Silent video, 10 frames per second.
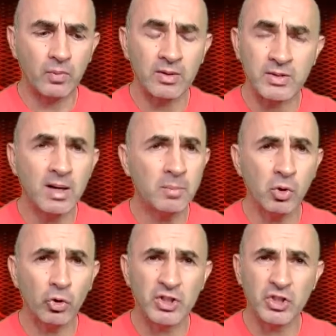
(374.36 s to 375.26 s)
some
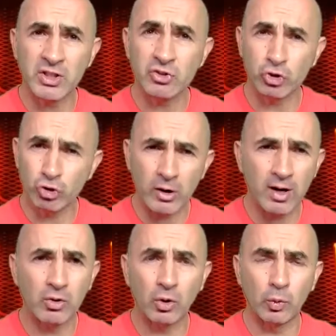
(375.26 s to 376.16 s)
Christians
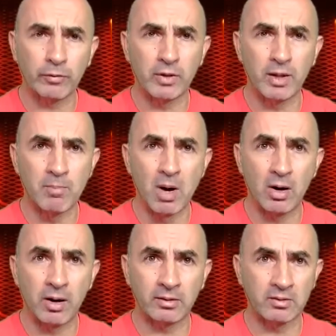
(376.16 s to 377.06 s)
struggle with their
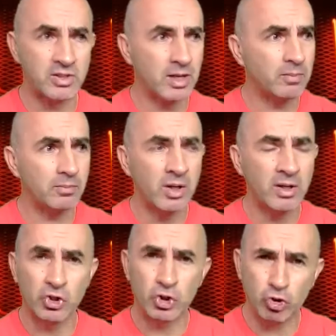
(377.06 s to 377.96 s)
mind, some
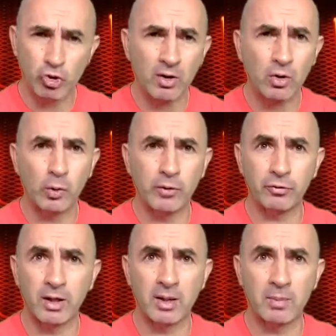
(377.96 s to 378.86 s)
struggle with
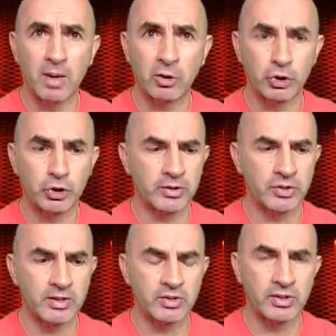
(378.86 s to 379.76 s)
their
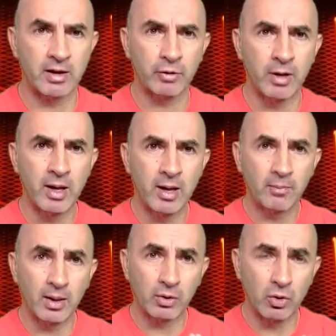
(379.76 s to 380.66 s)
emotions and stuff.
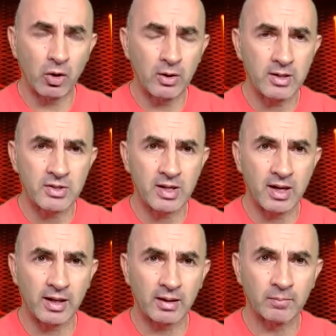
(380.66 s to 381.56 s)
But God is
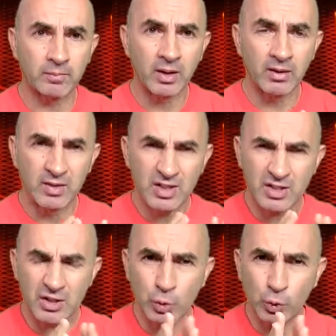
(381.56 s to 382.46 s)
saying,
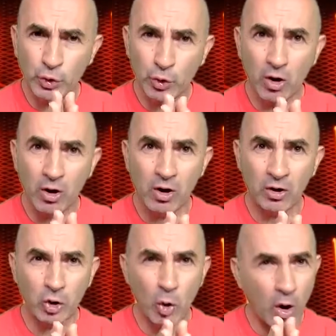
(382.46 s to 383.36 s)
this is who you
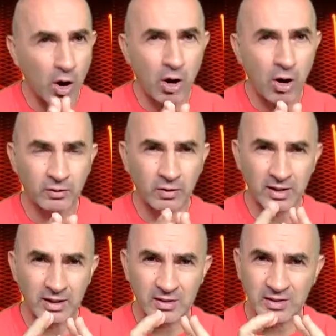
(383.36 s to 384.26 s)
are, your heart.
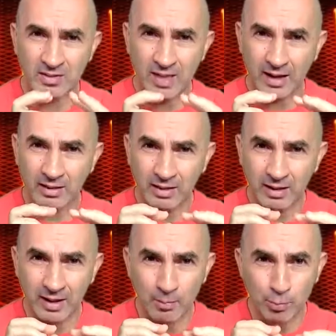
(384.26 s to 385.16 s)
It's that
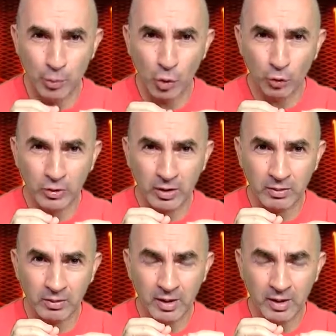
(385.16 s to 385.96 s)
important